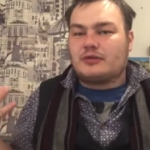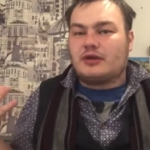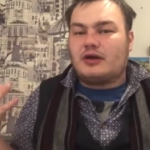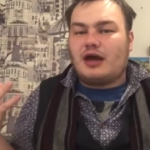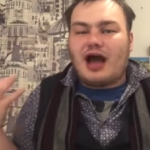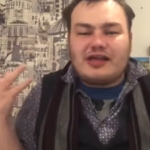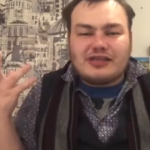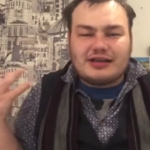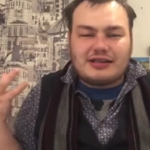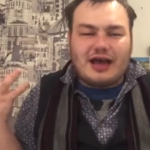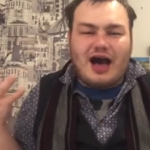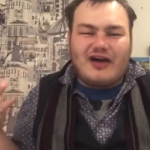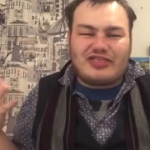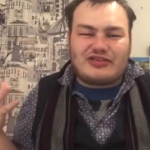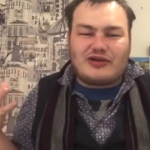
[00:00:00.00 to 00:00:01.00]
I think they
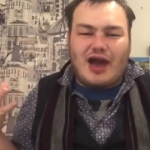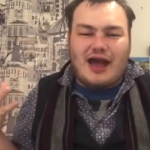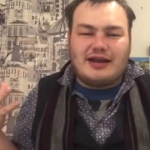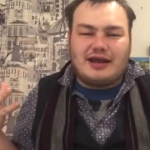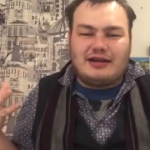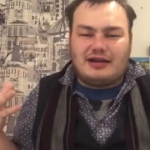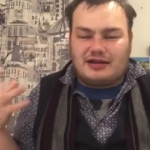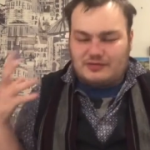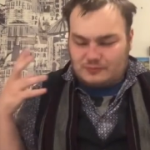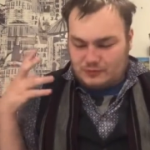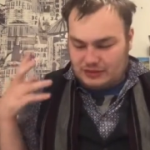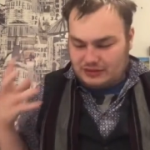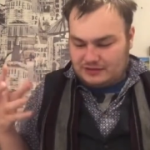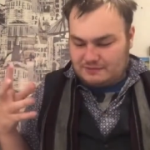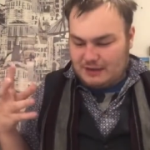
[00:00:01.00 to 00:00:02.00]
are threatening,
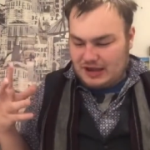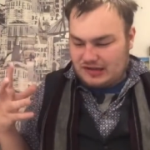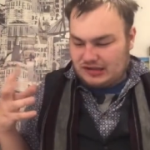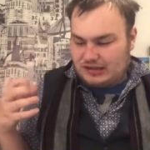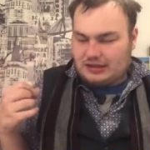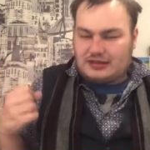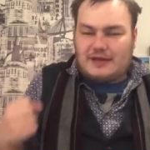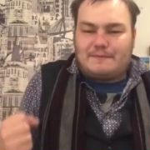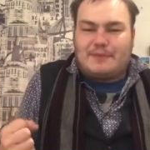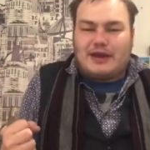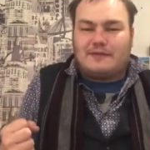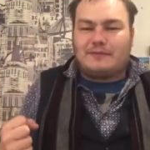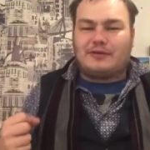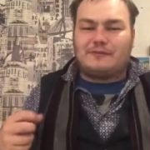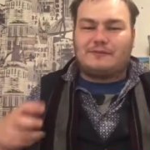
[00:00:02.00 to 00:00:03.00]
especially like the
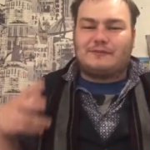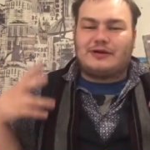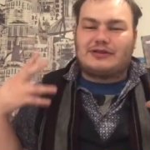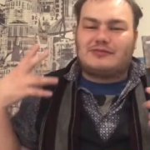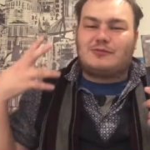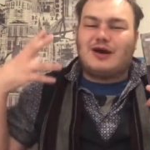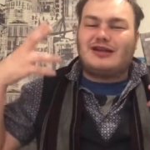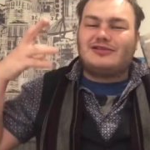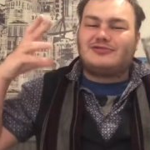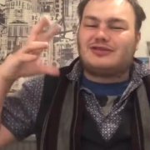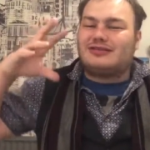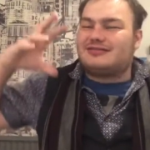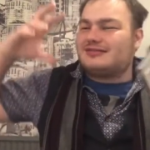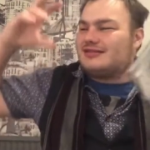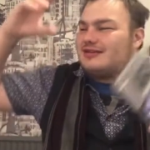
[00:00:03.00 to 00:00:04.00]
big, but when you
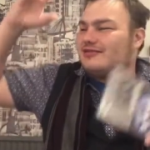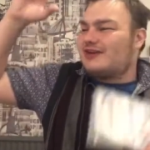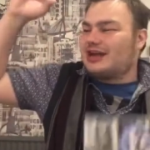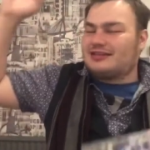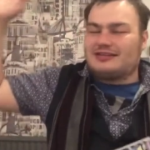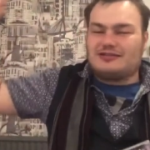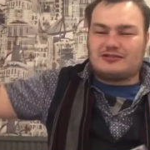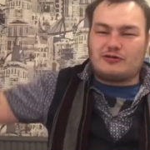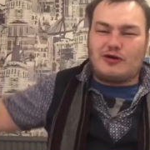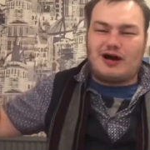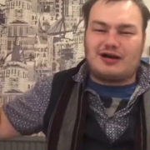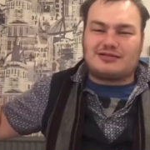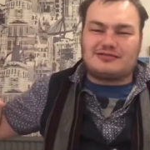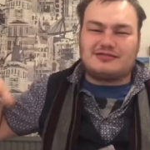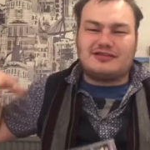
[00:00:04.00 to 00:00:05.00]
consider, right, these
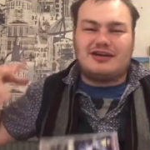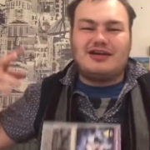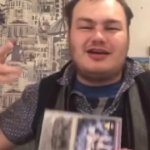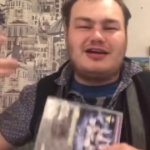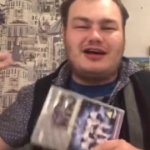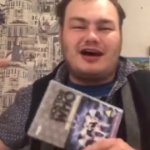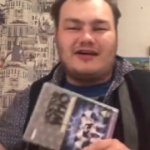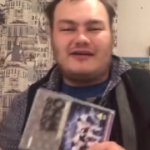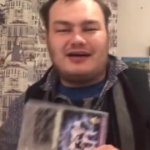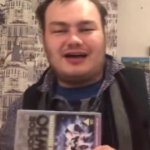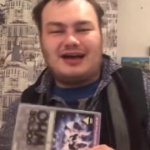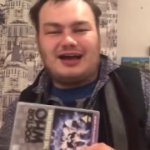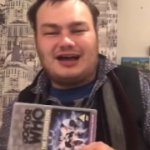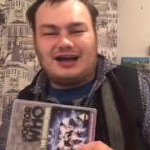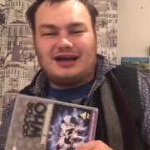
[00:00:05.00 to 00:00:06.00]
quarks,
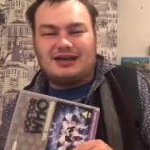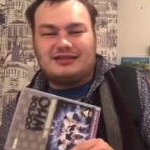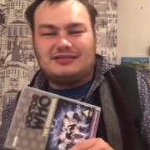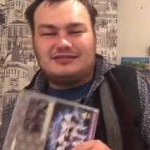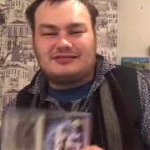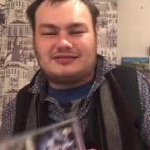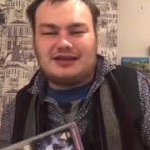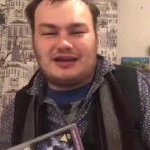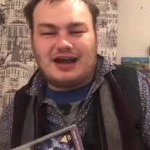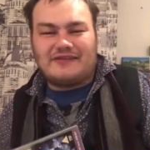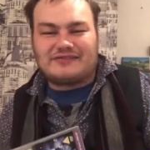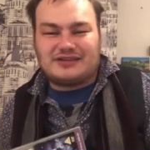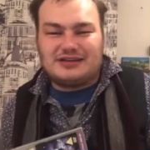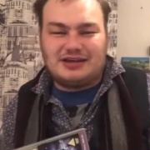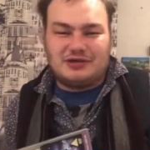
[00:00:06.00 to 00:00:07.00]
they
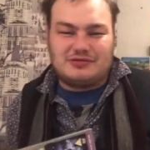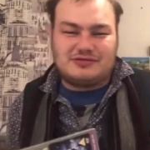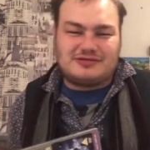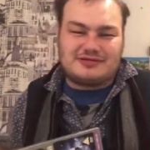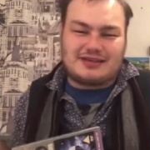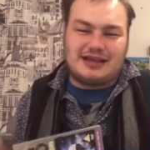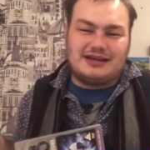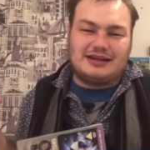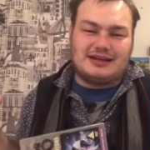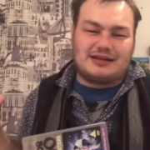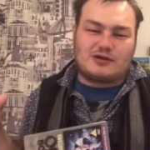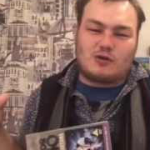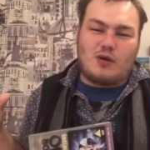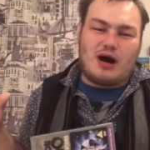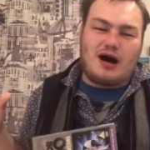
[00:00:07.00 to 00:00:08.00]
have to use silly little
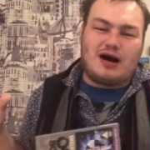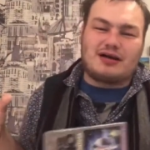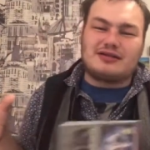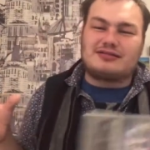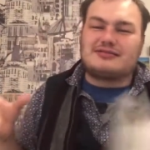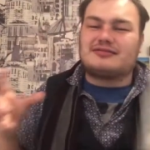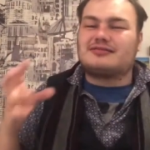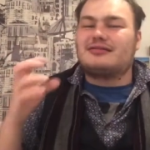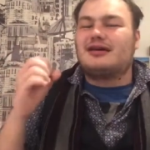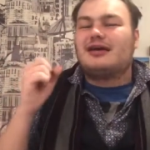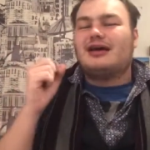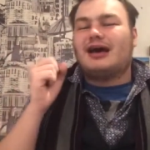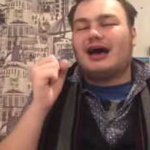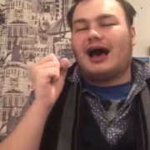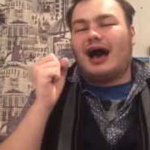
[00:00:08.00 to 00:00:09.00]
quarks,
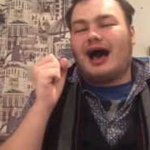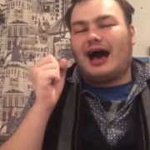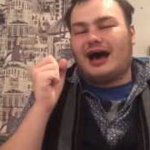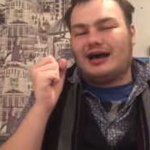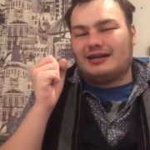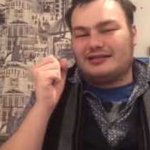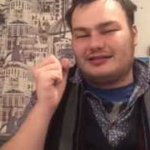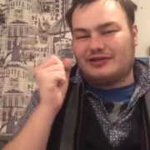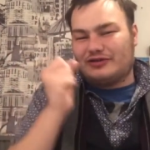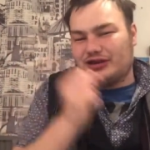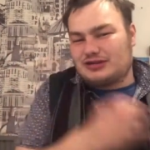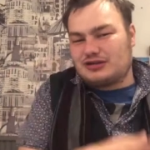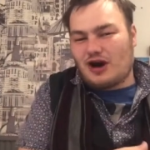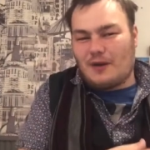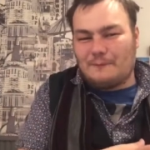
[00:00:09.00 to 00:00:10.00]
and they're
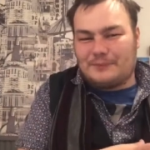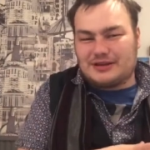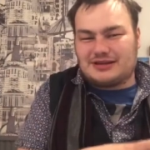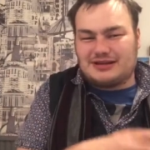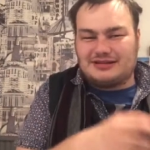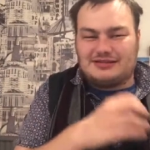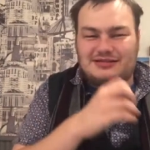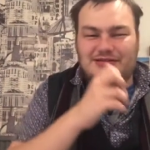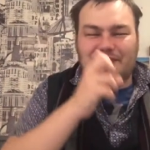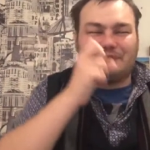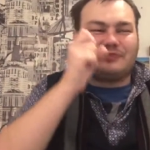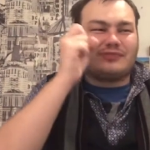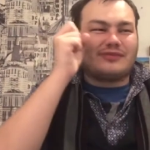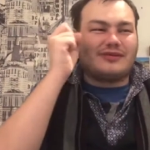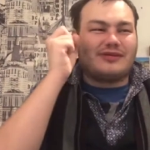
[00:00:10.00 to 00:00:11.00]
incompetent,
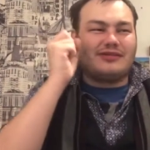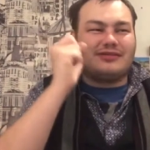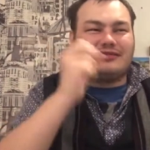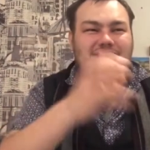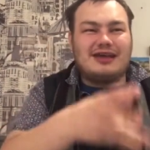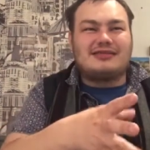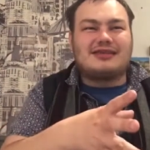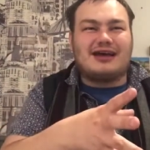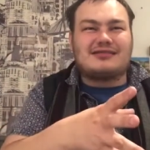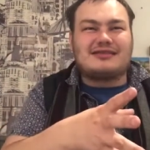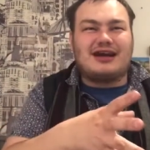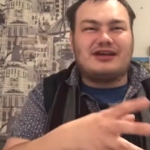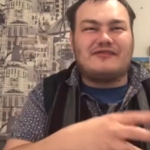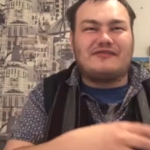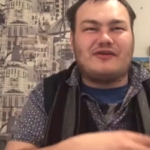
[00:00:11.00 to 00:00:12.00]
it does
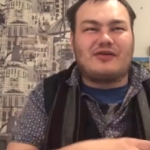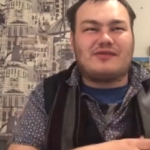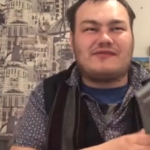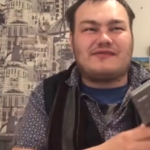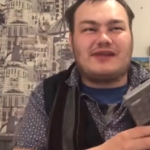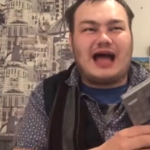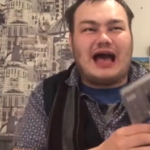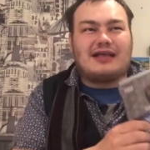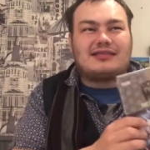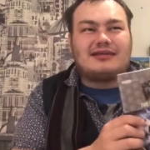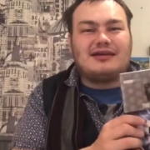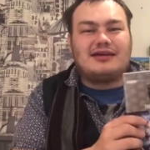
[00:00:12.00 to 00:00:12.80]
kind of fall flat.